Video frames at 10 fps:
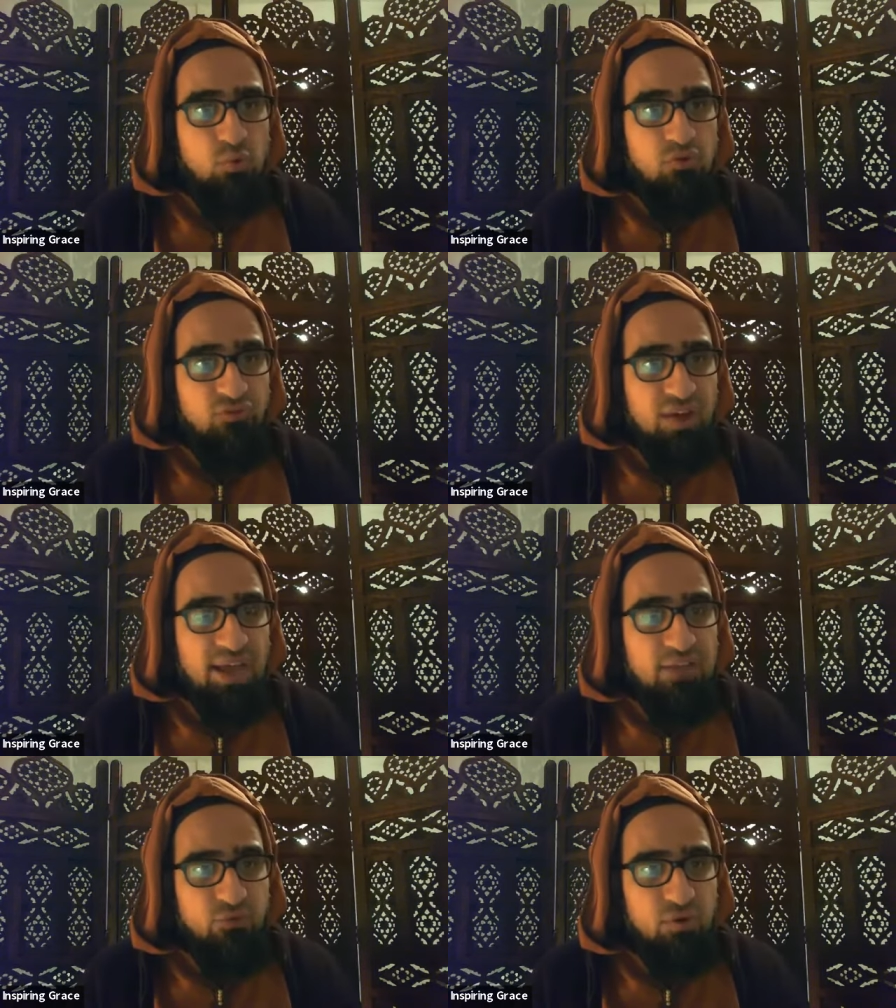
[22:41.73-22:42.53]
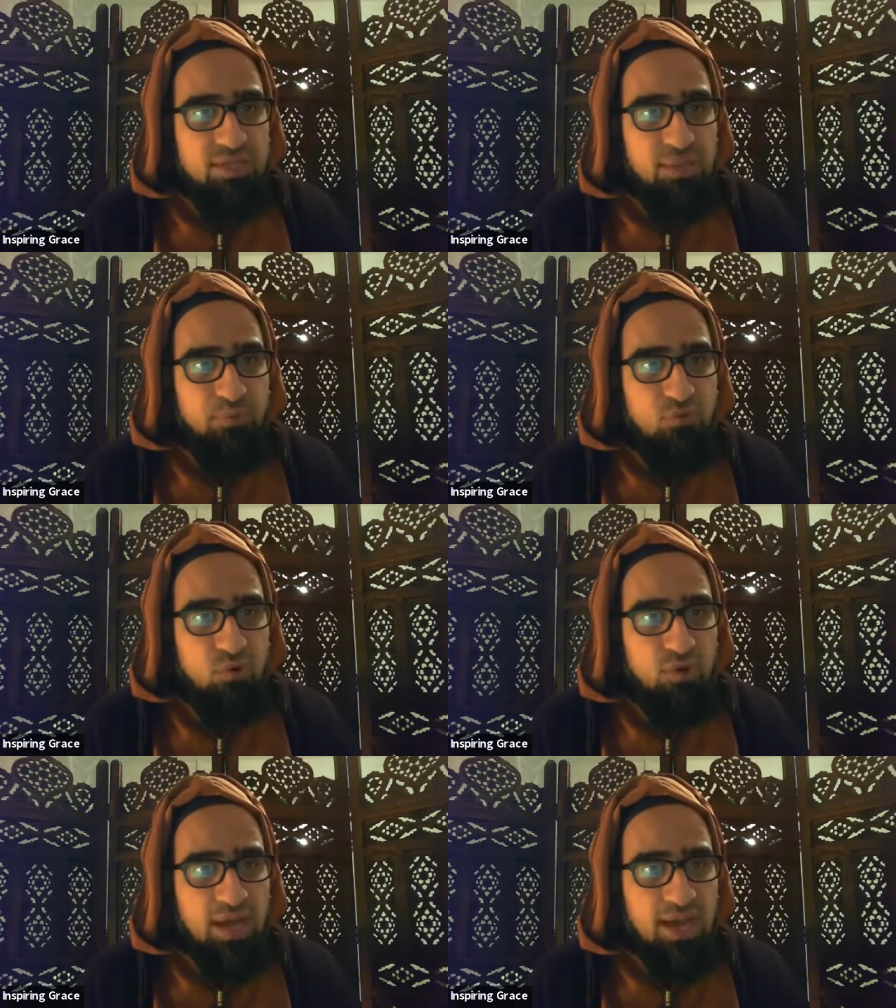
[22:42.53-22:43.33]
So we find, for
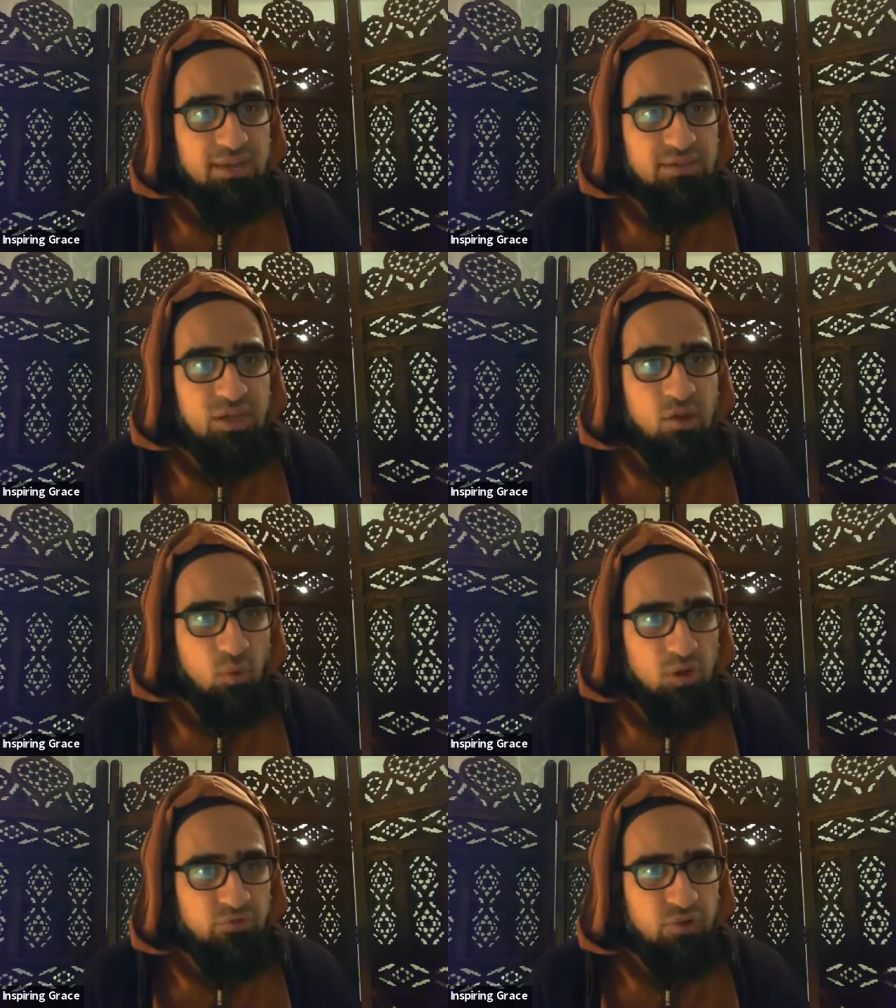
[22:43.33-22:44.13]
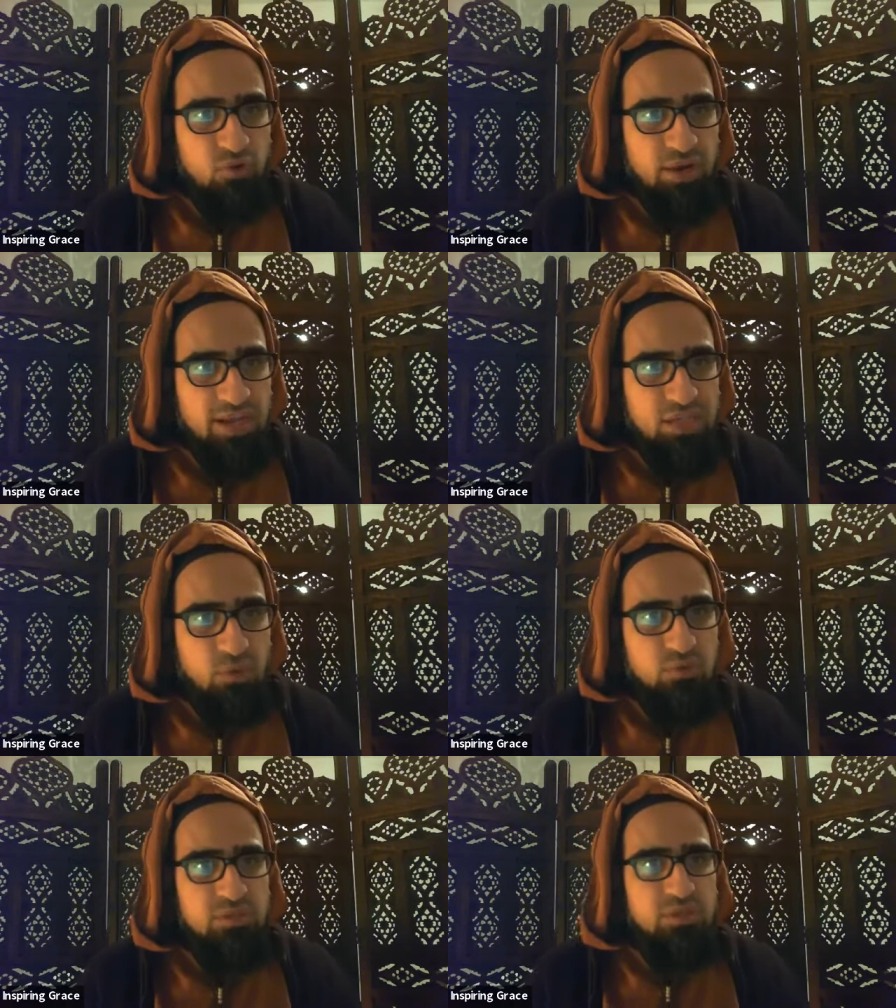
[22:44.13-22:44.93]
example, Qur'ans. One of the
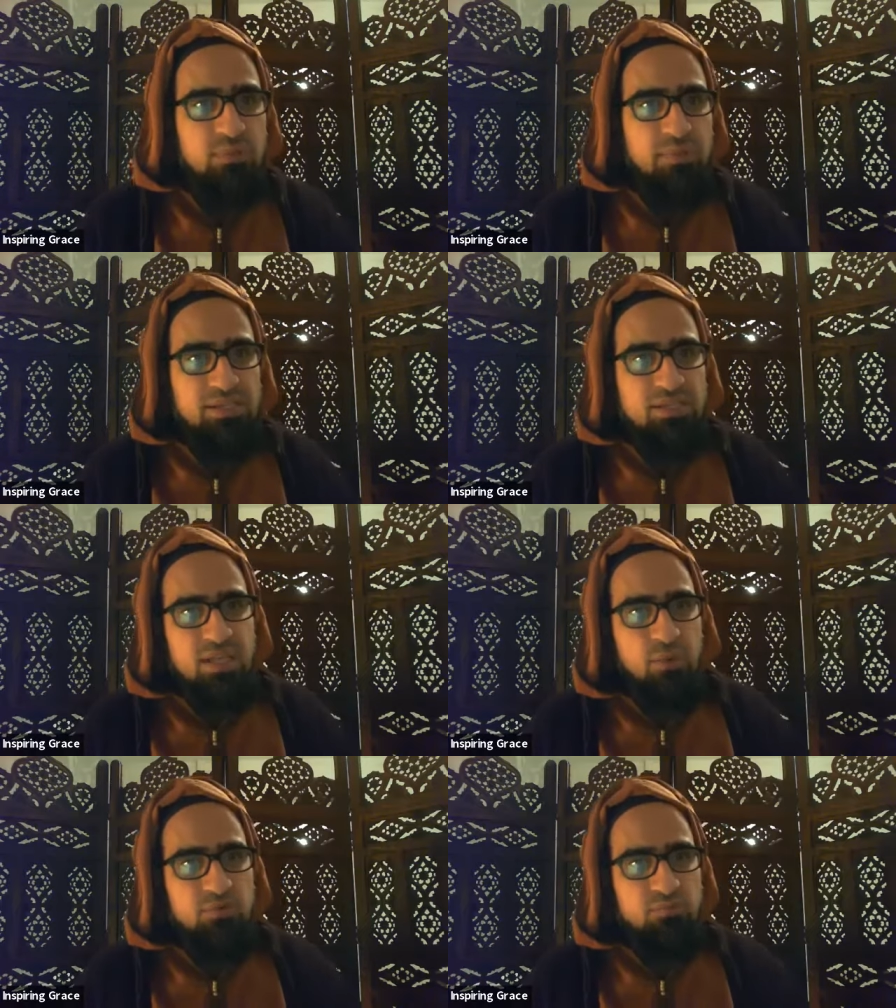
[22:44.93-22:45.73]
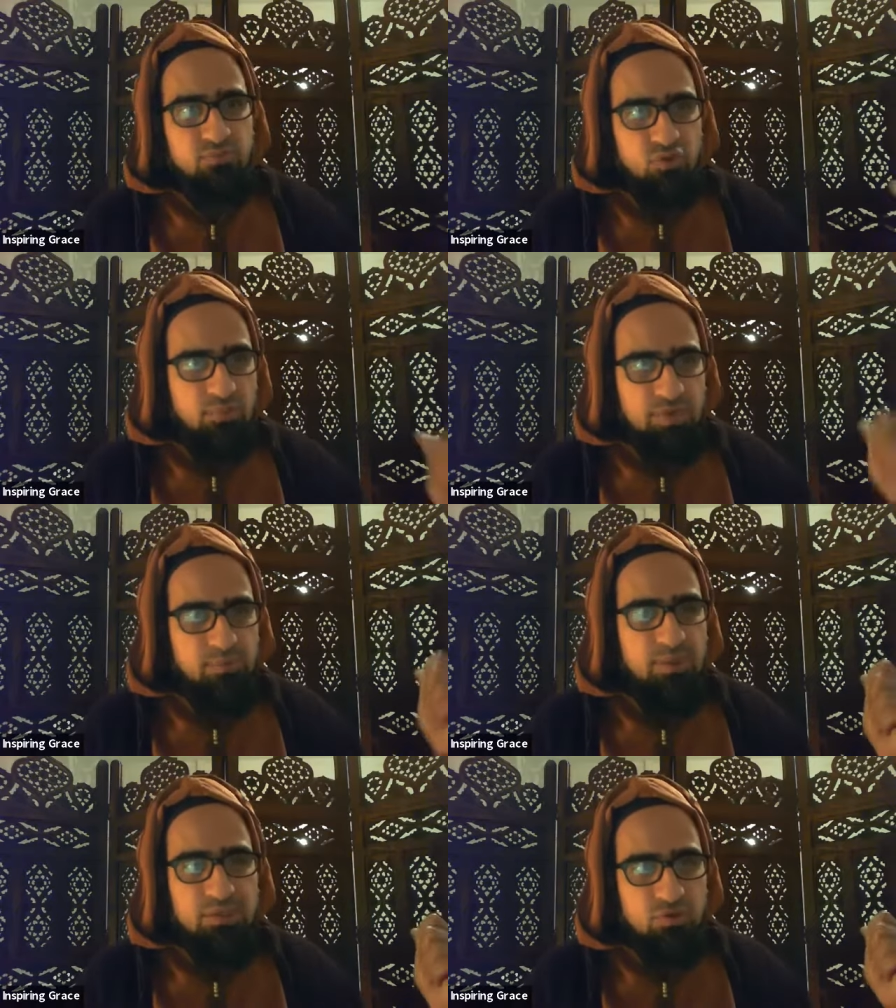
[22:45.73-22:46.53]
Qur'ans that was, he mentions that was
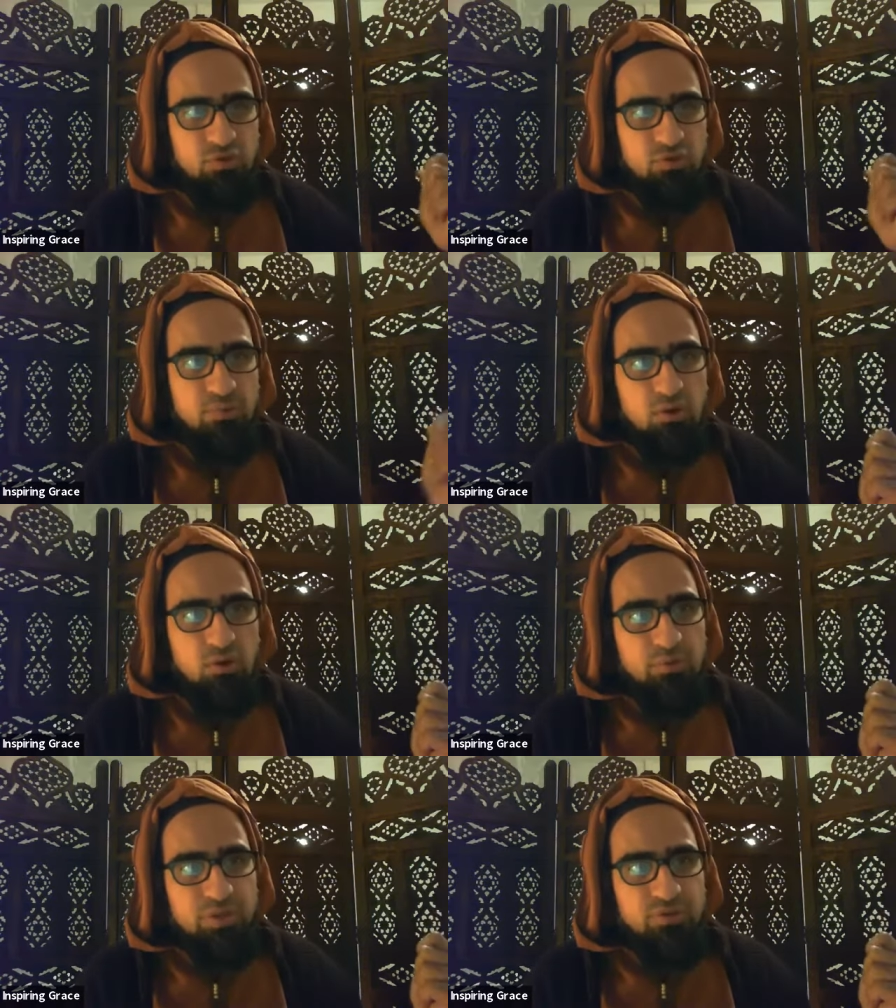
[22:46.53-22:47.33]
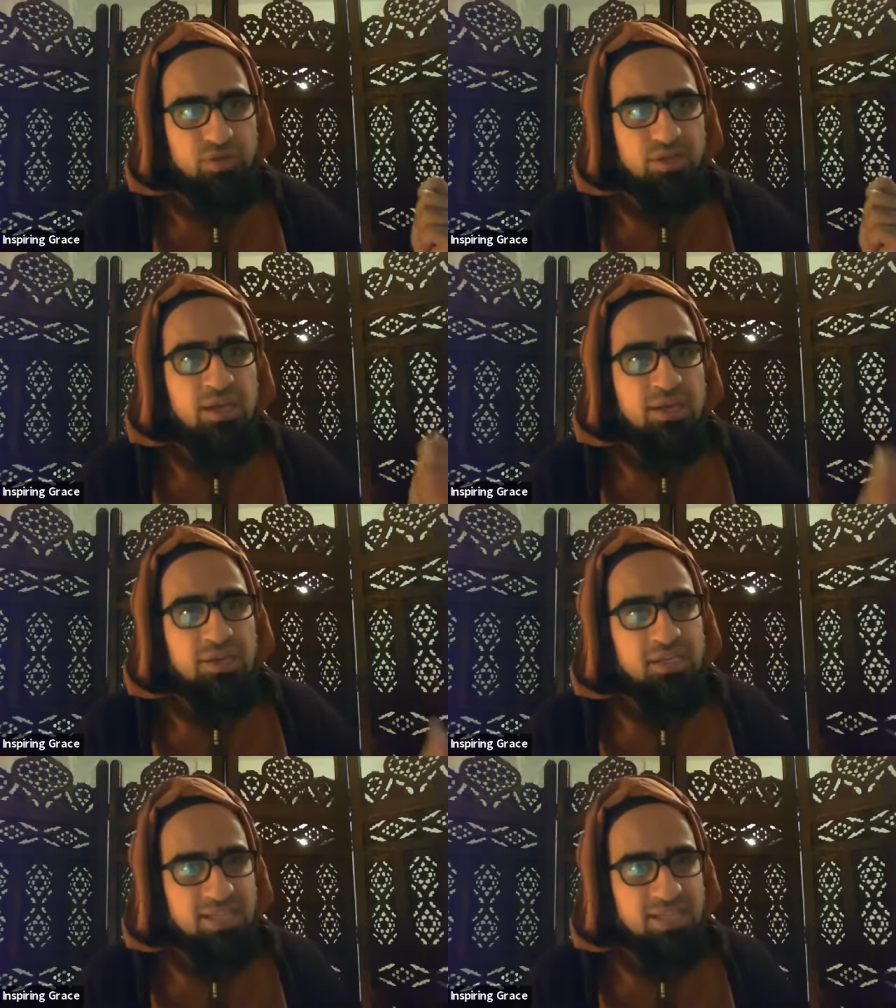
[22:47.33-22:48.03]
commissioned the, during the Mongol period.